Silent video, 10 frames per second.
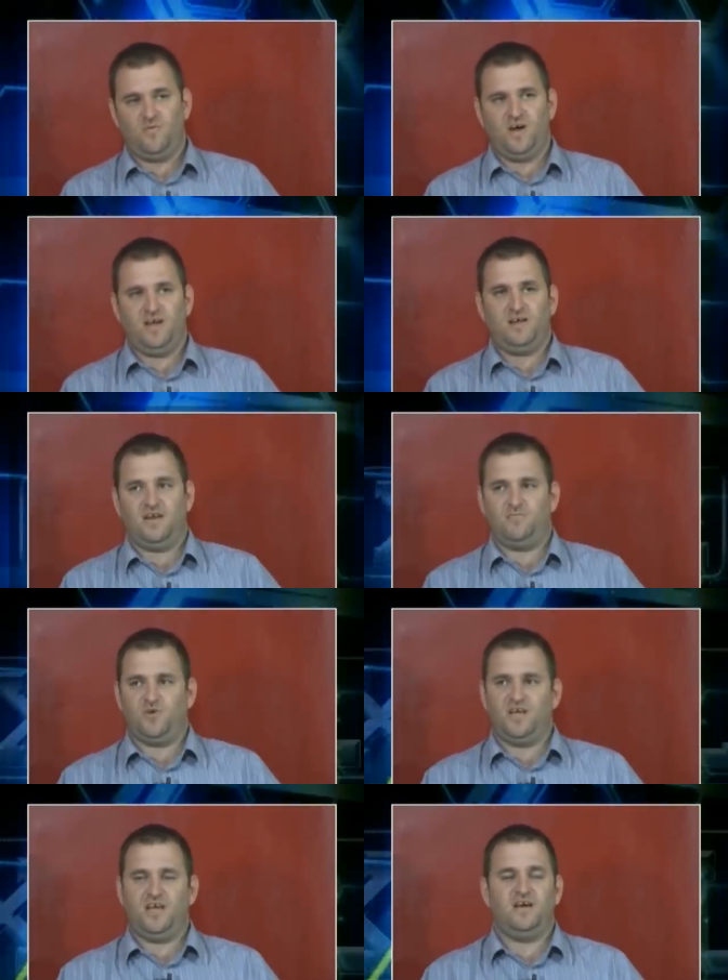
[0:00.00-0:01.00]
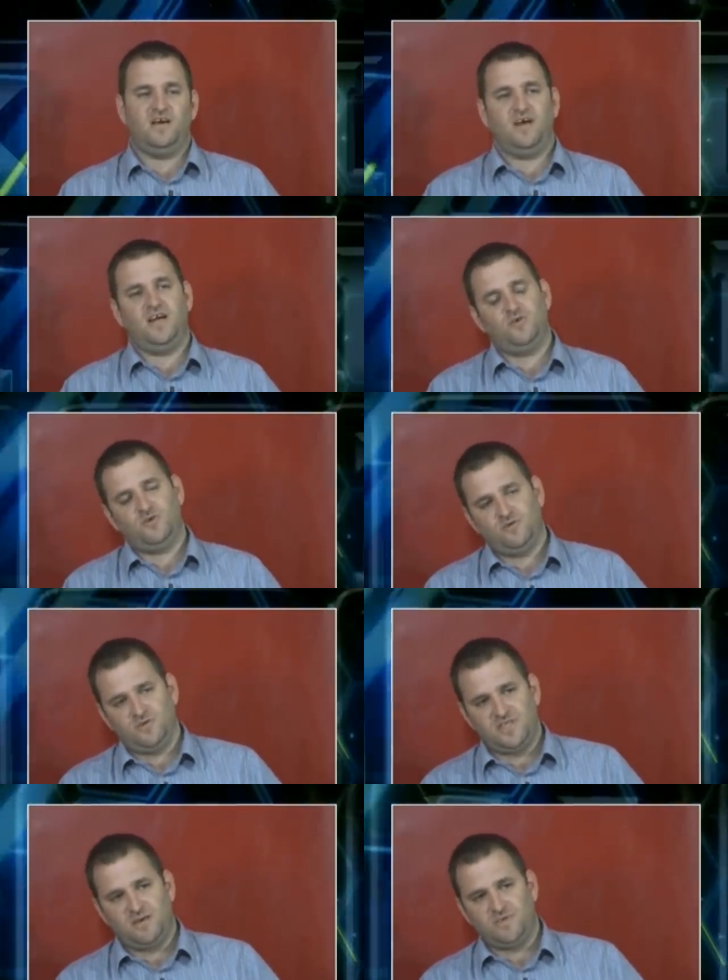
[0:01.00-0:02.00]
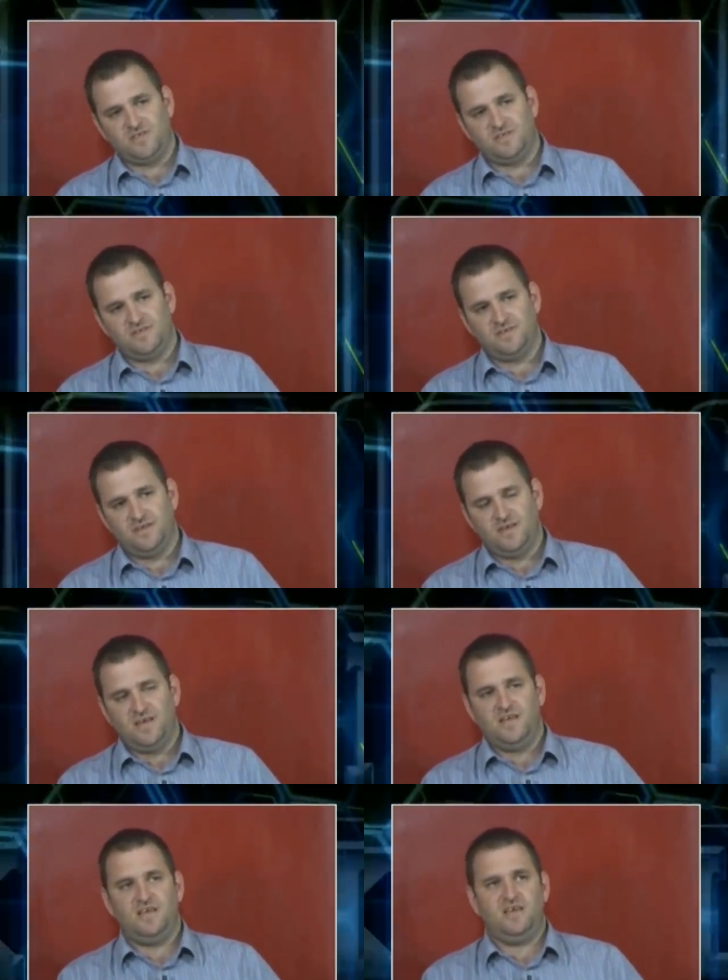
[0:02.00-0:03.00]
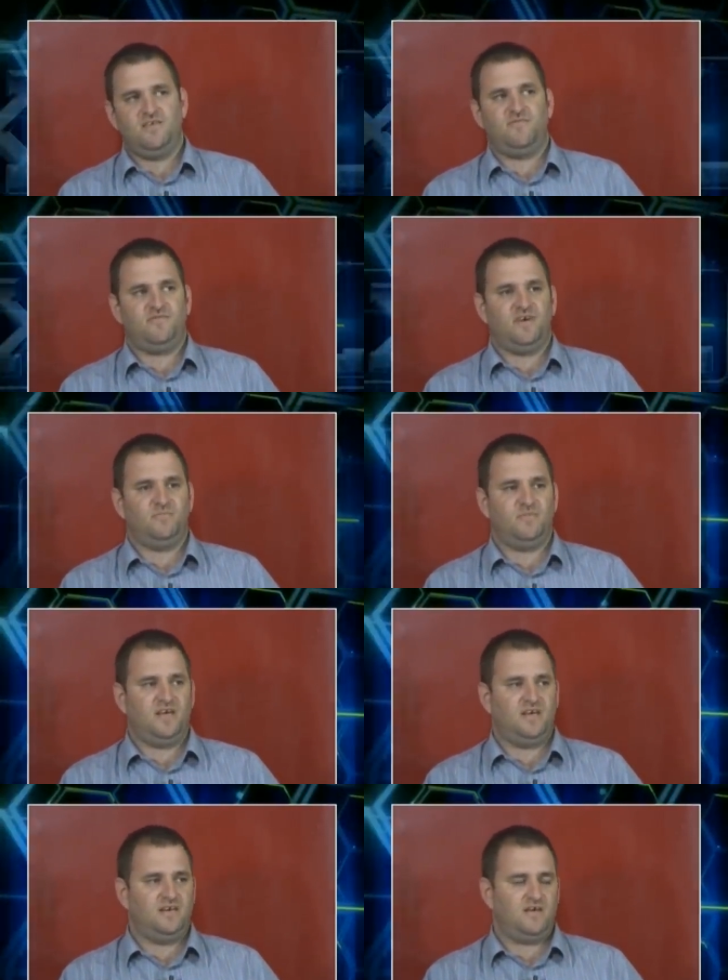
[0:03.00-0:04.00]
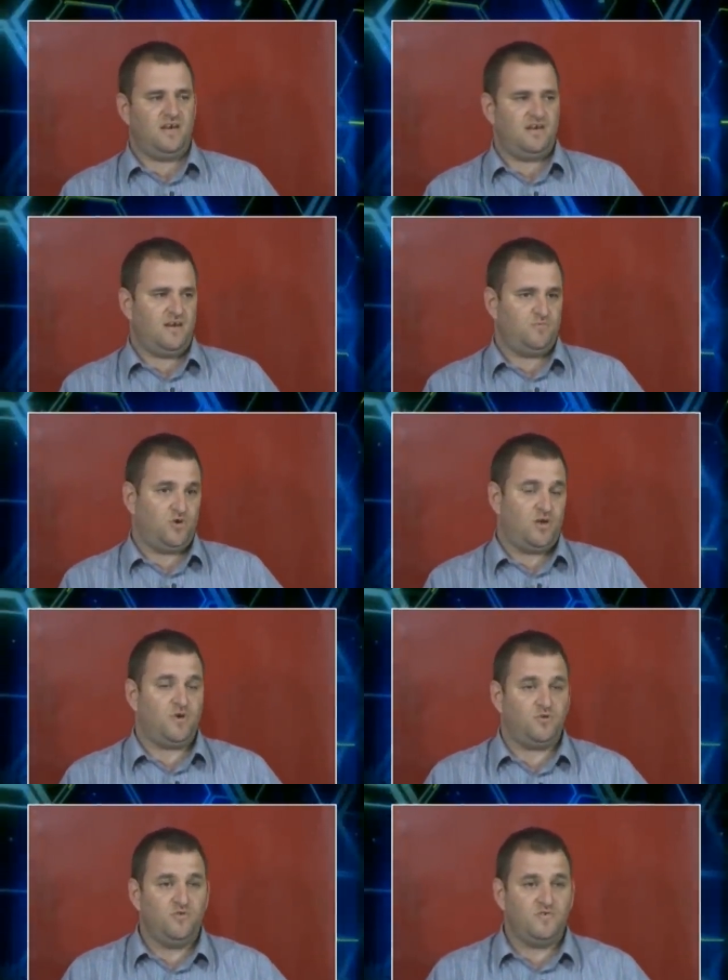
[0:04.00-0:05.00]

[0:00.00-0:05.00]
While I'm on air, I don't know those numbers. If I'm, uh, I'm talking about